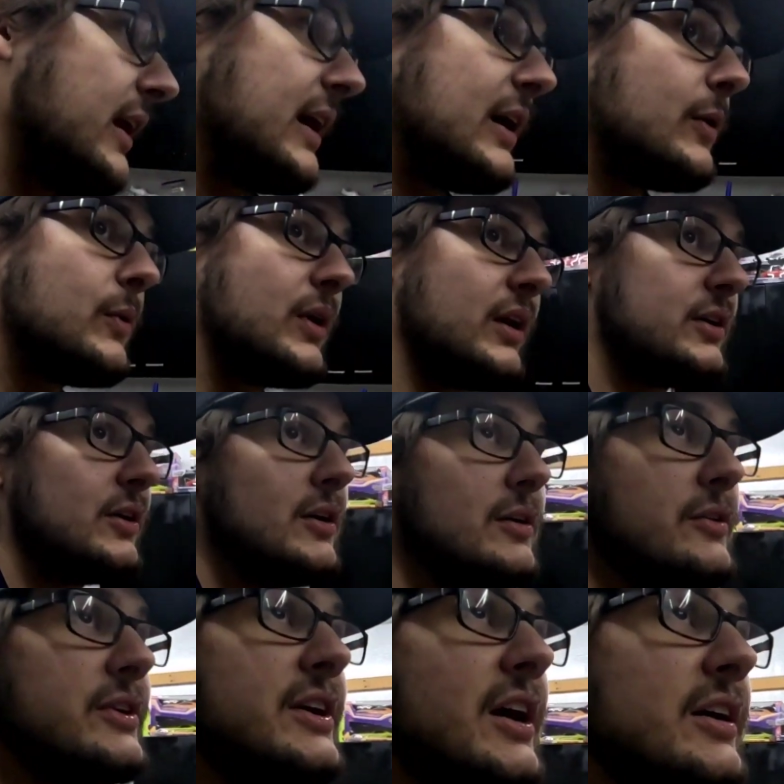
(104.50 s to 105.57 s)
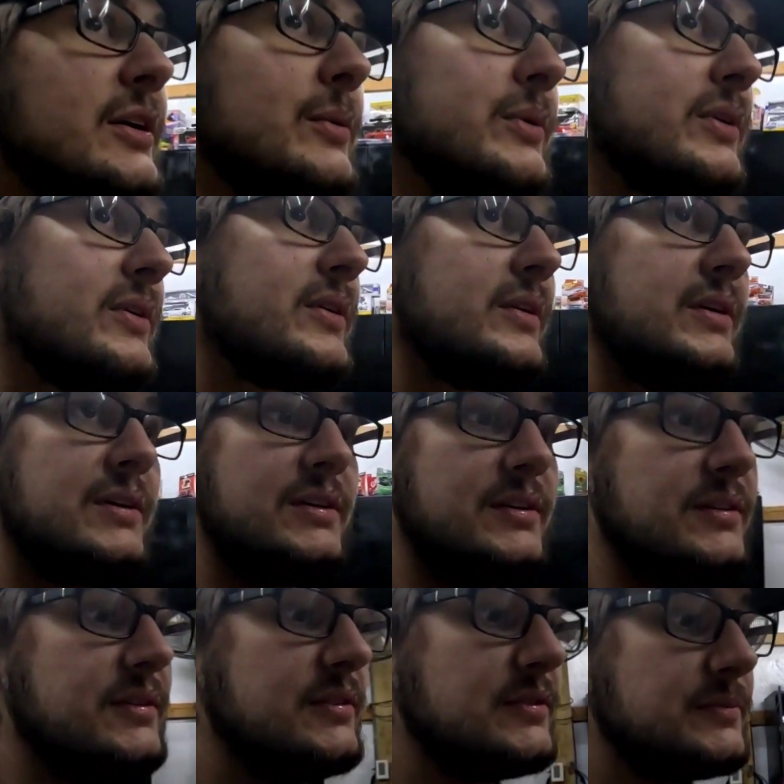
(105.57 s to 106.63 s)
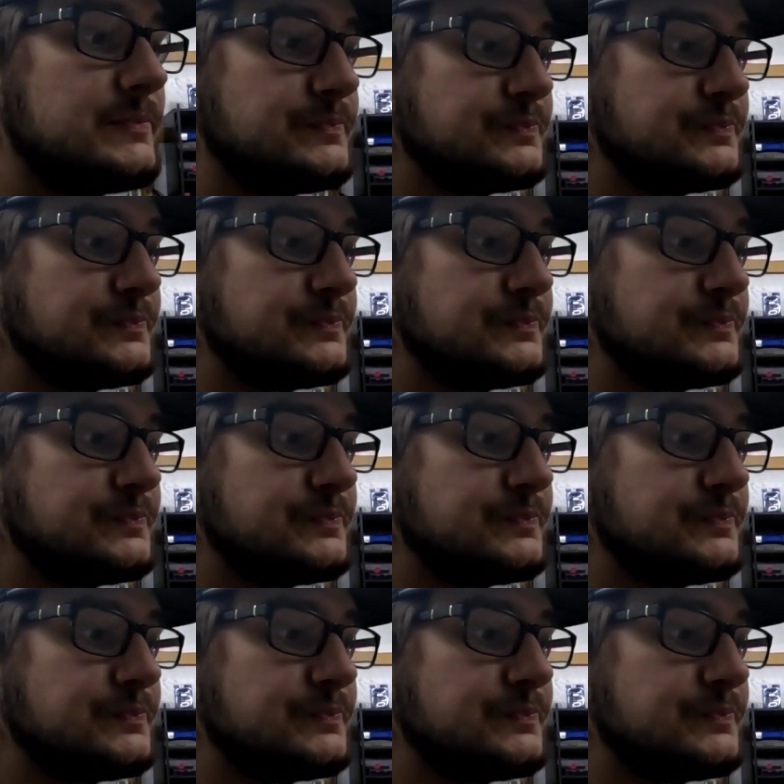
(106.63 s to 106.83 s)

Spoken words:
now what I currently got going on is